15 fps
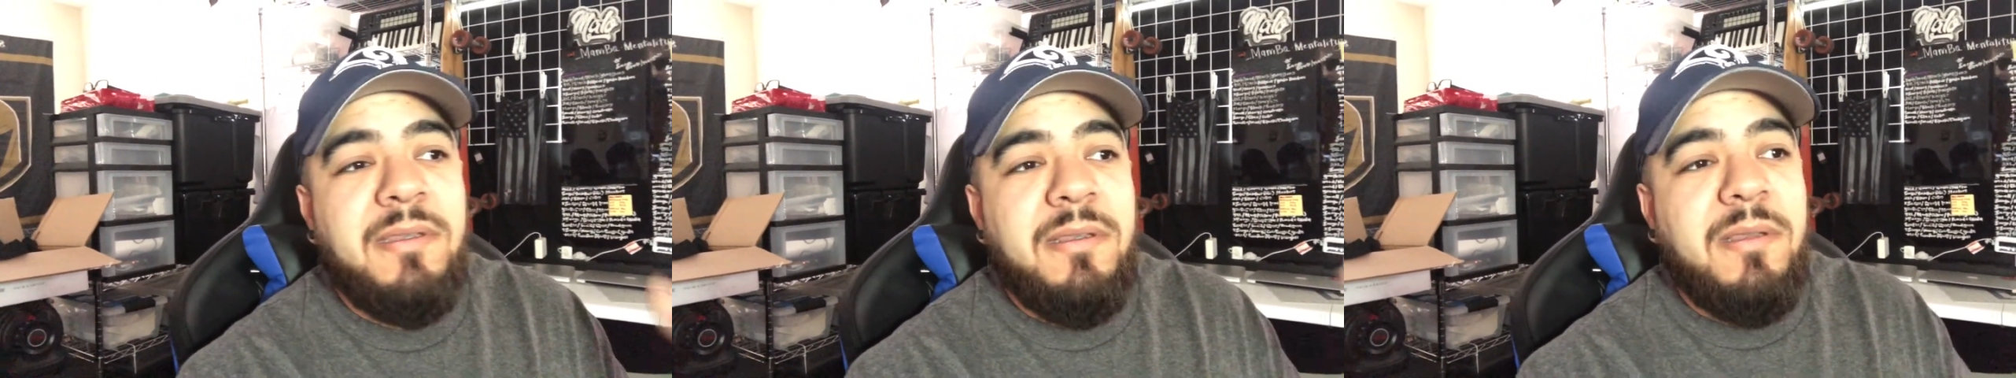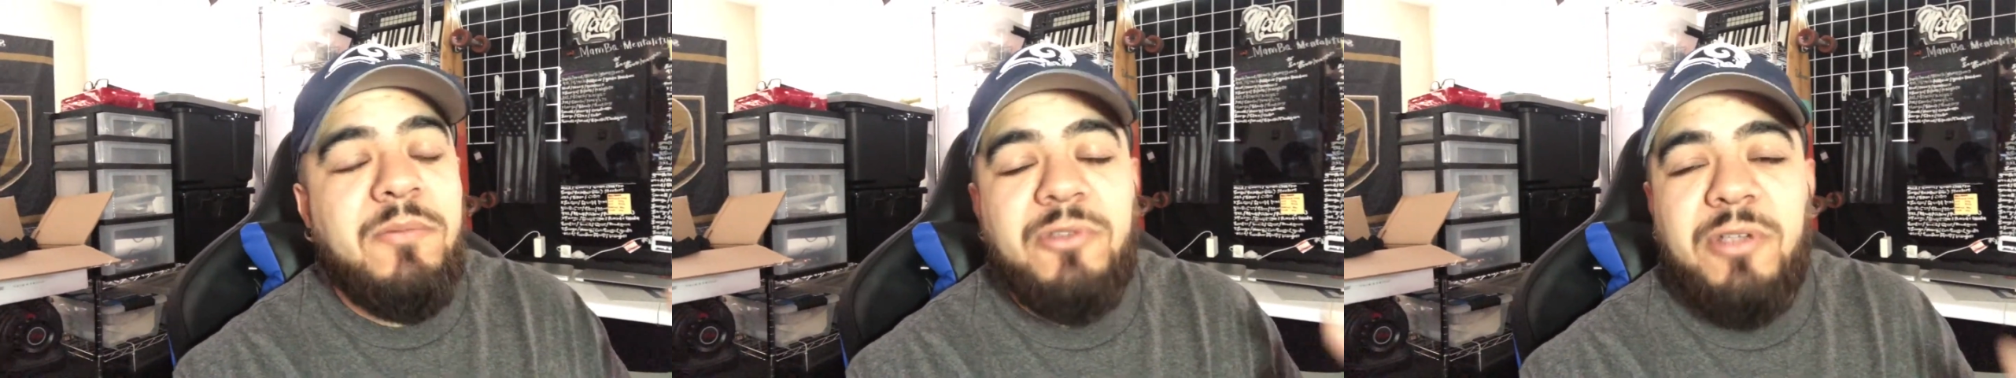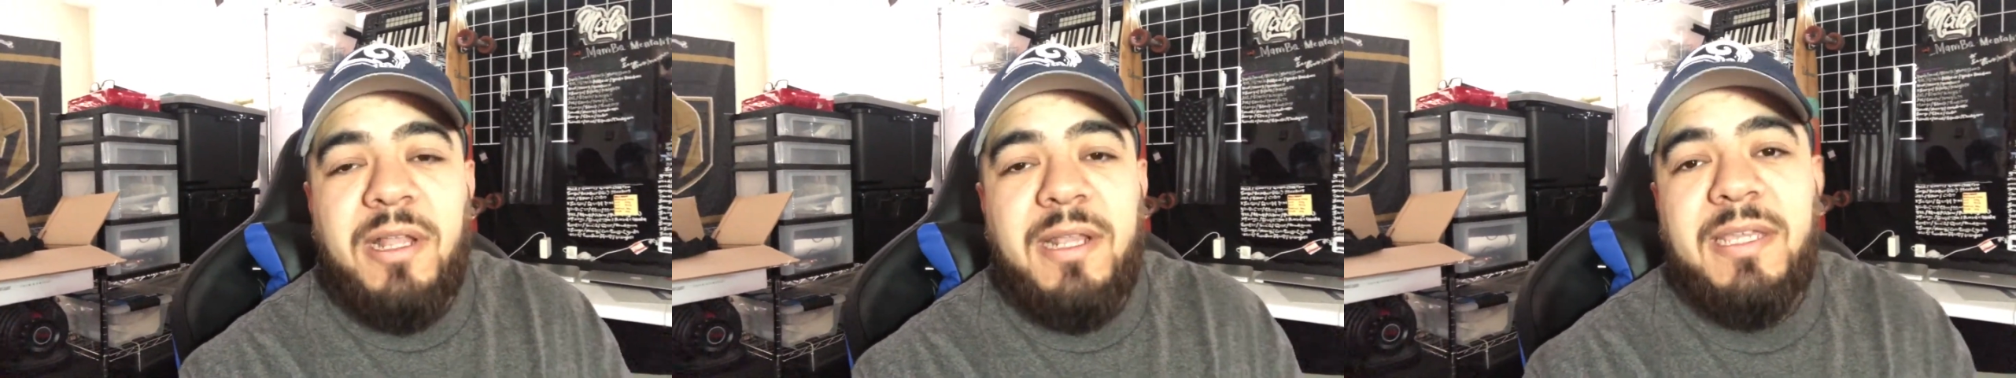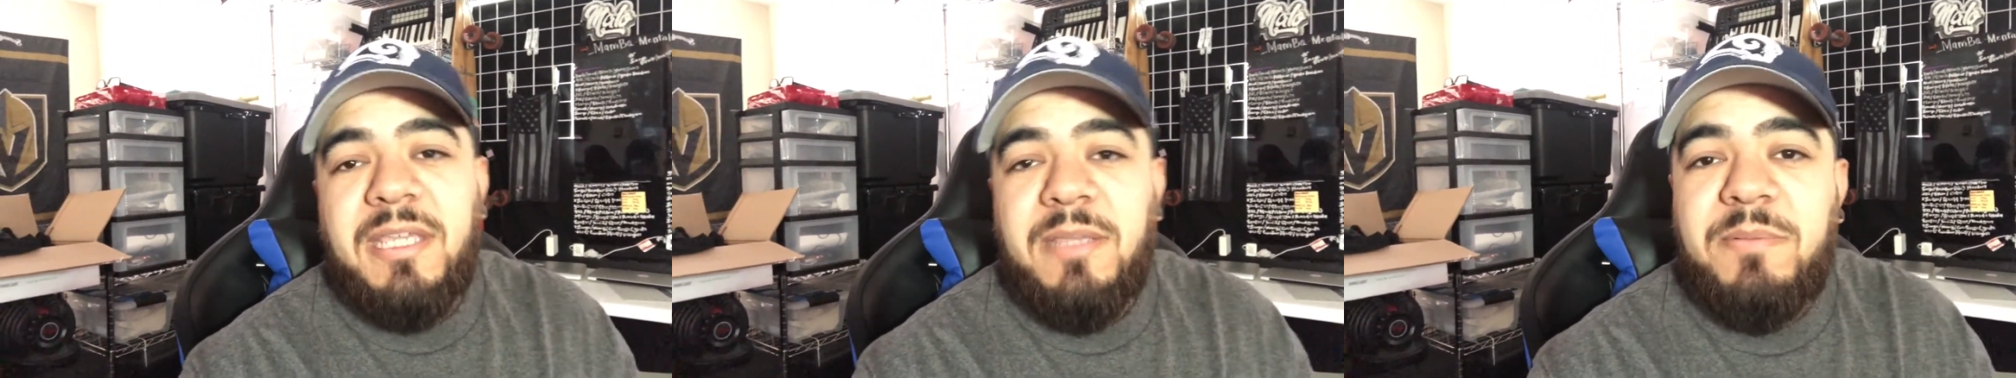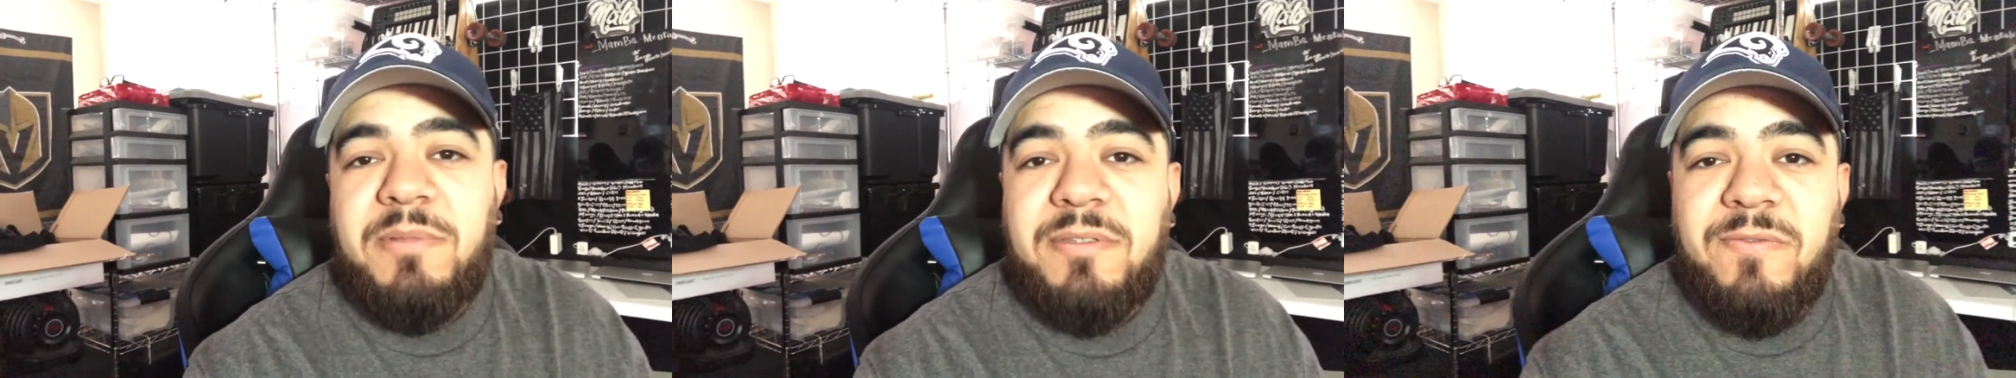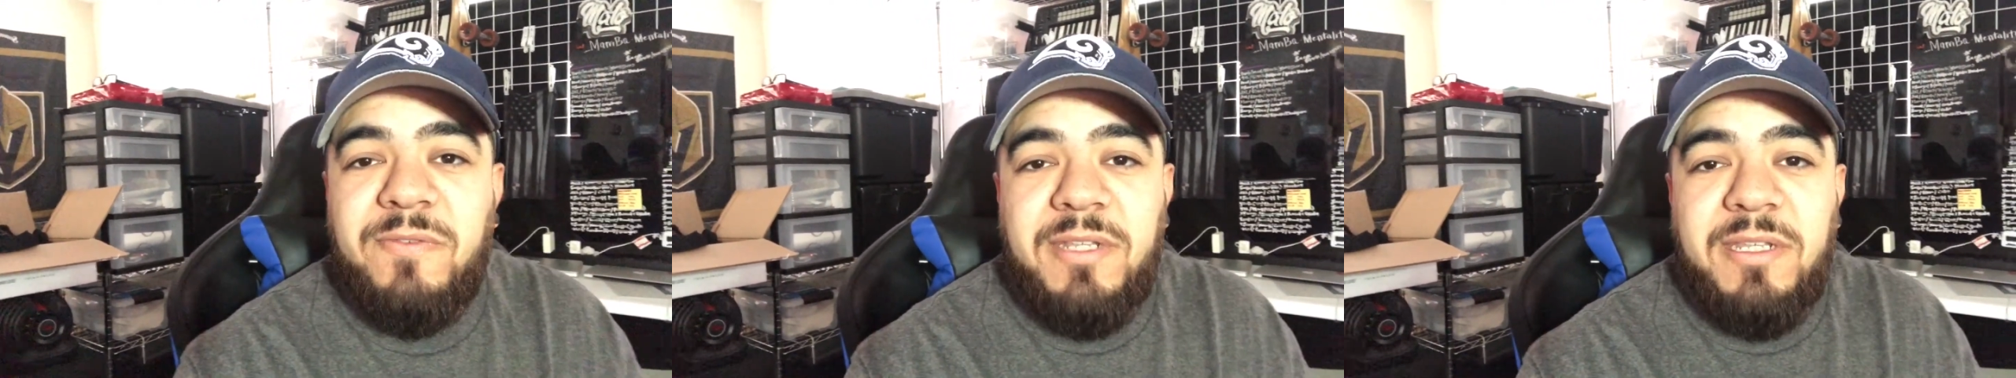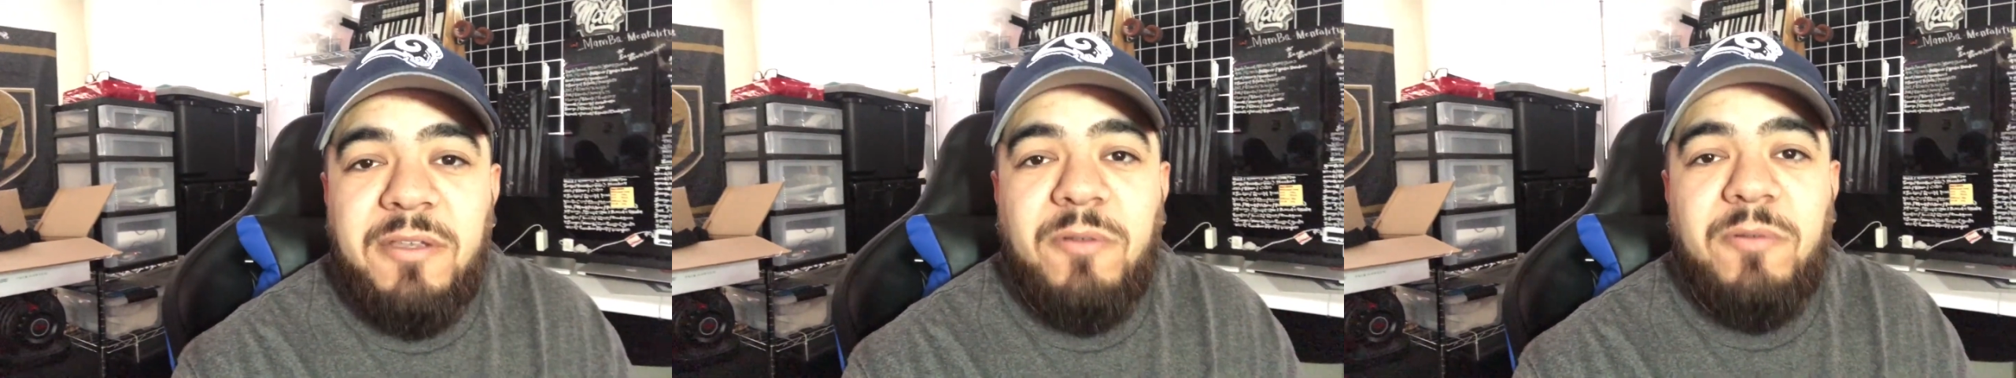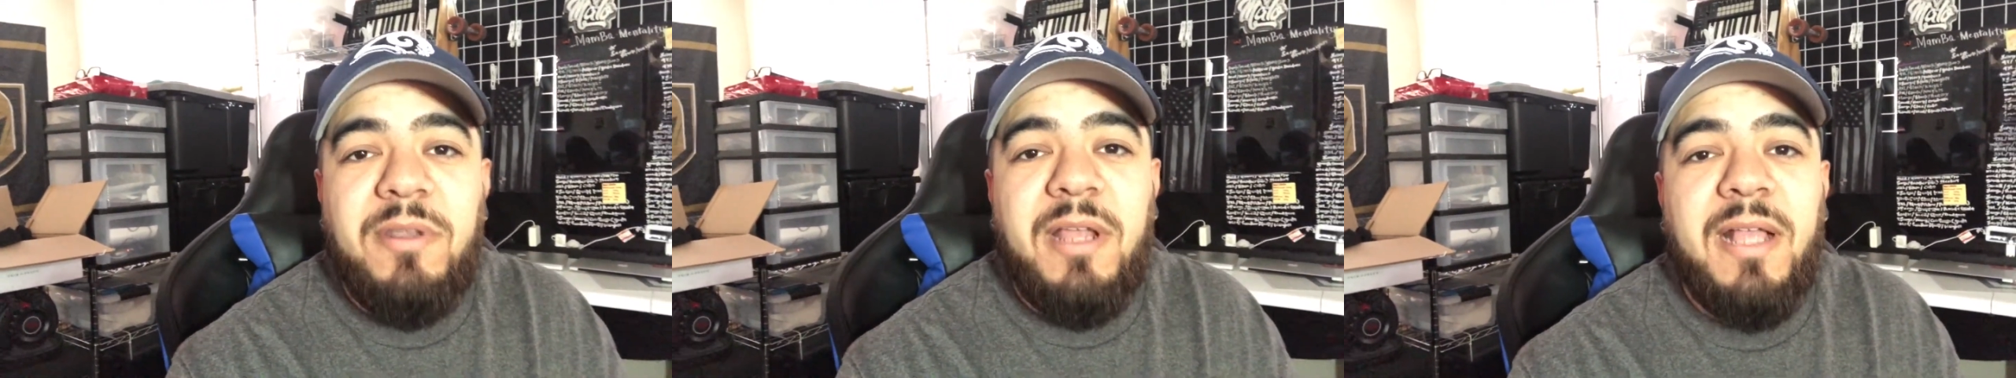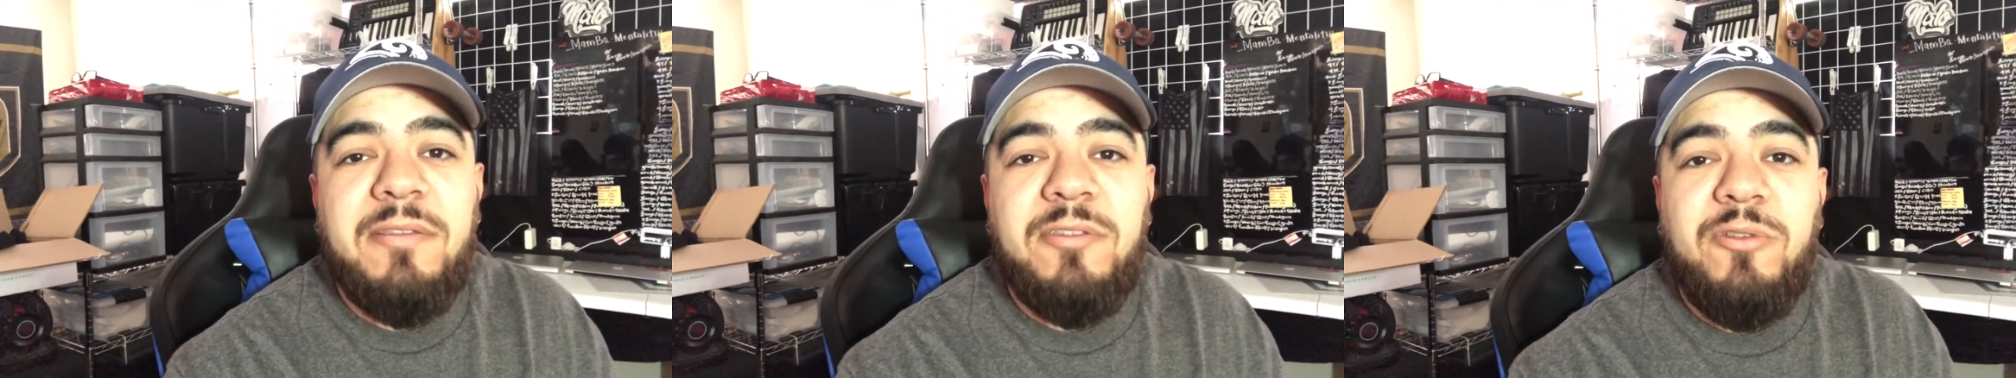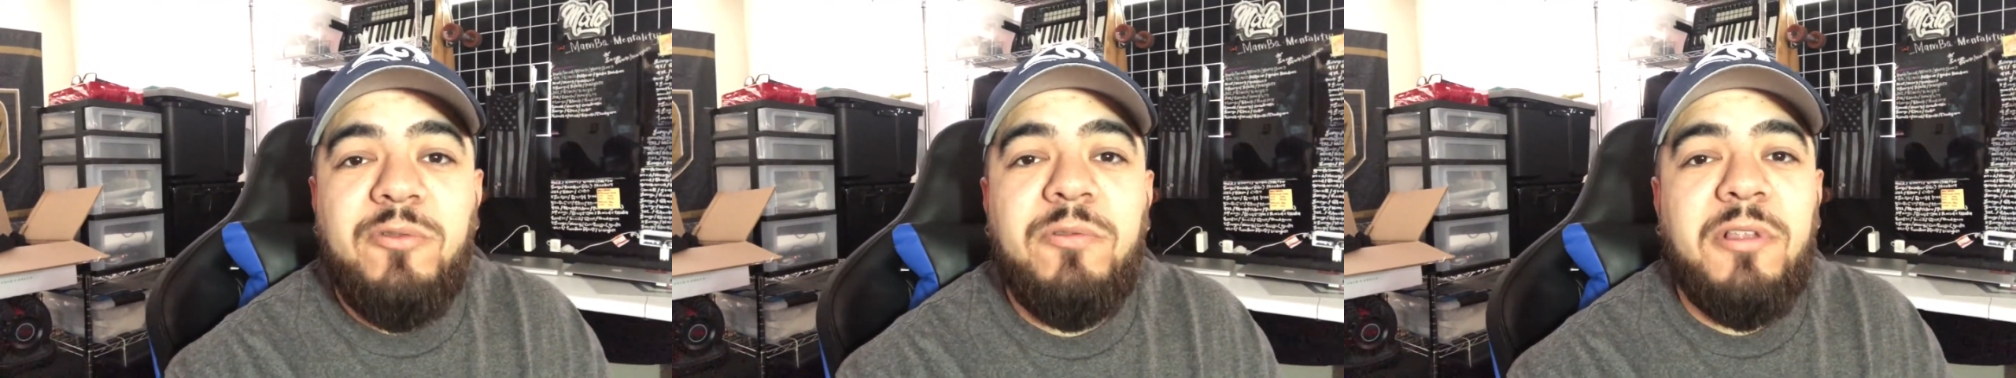trying to keep this video not
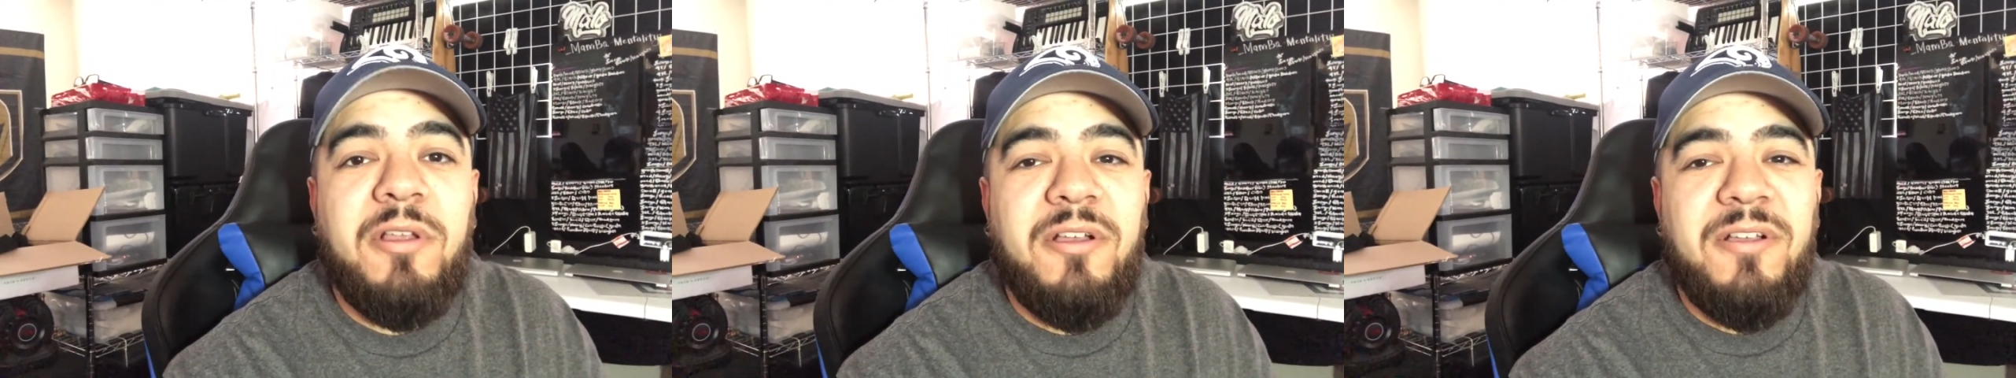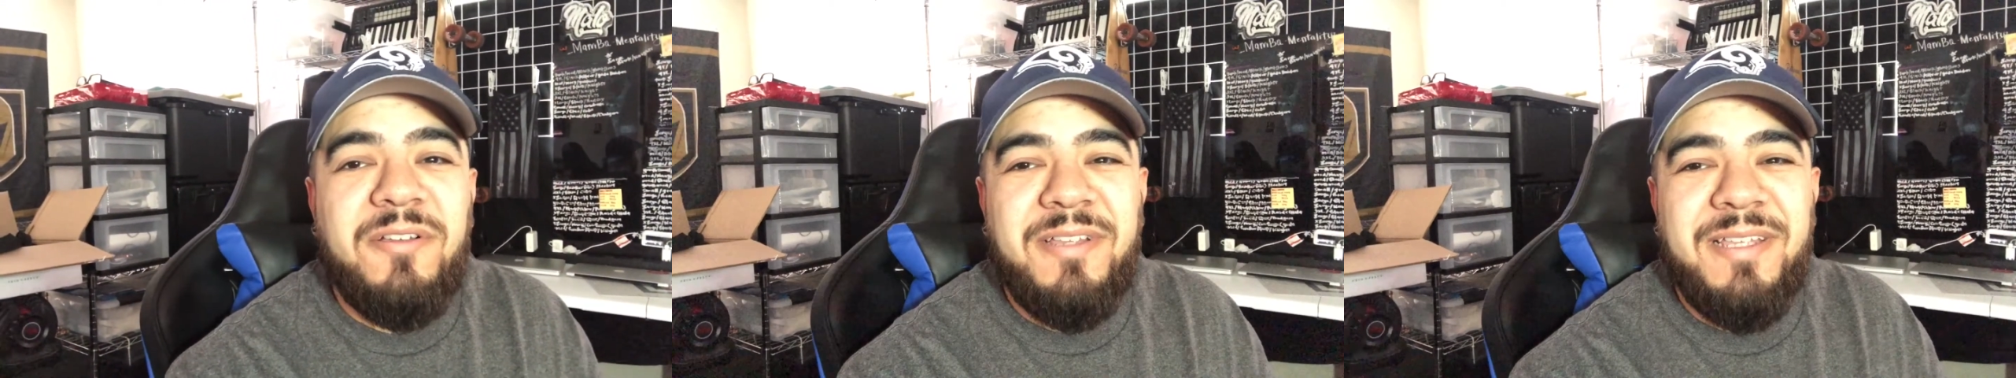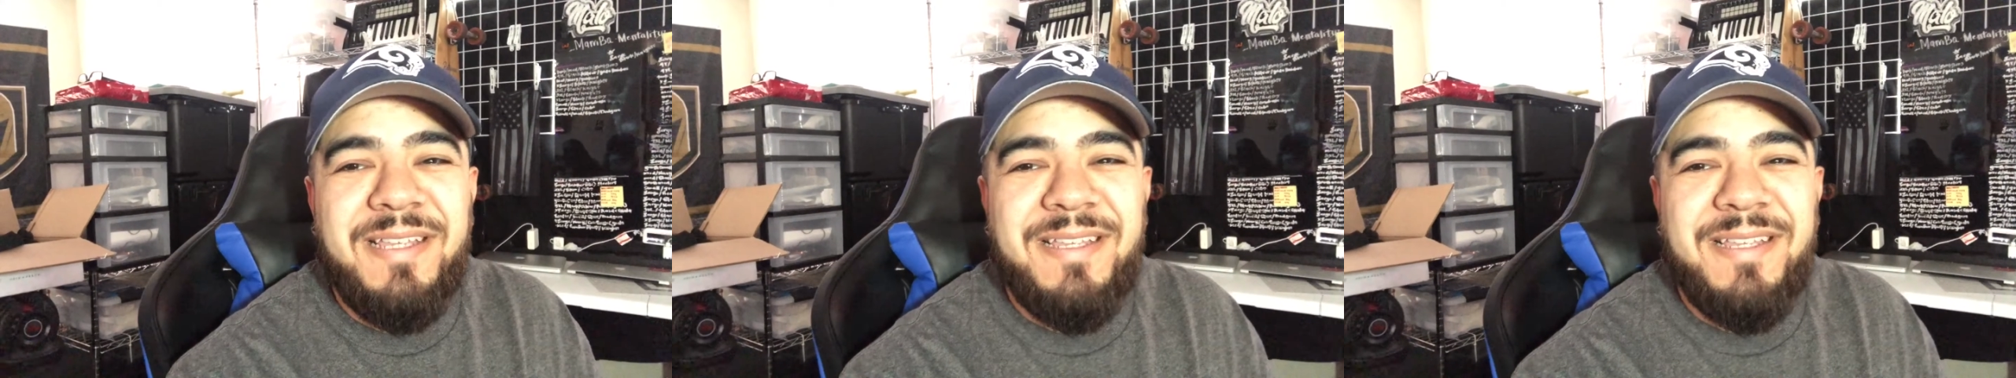too long.